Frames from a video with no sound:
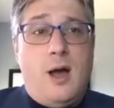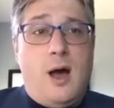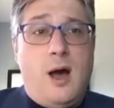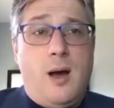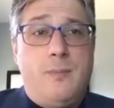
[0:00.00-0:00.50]

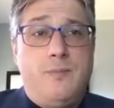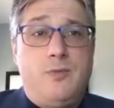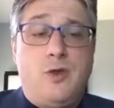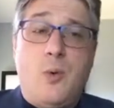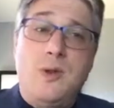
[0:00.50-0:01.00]

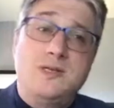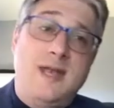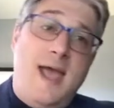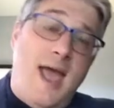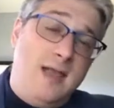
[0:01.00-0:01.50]
Towards
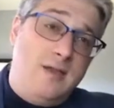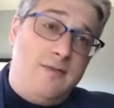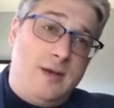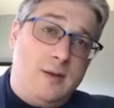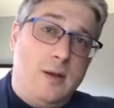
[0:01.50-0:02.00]
the end
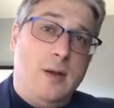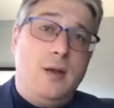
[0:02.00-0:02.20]
of it,